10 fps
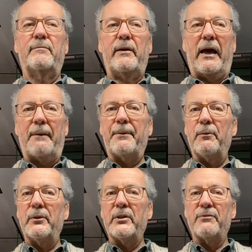happy
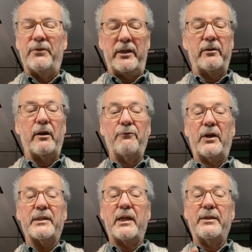with this video, don't
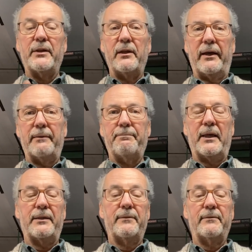forget to hit the like
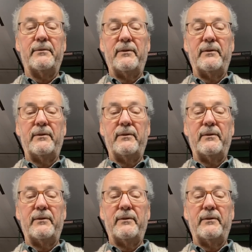button,